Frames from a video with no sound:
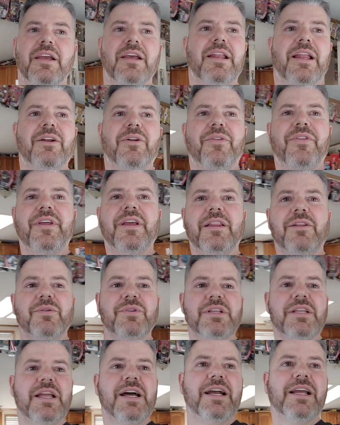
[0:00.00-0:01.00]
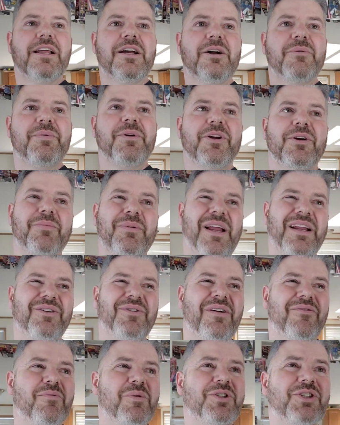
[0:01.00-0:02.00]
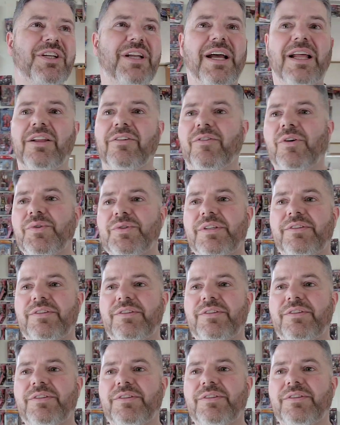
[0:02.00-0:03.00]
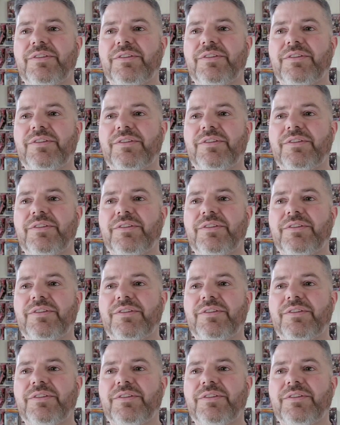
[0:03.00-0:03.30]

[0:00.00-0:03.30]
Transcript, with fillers: And I don't think there was a Nyla up here, but I do have a bunch of Nyla Roses for you guys as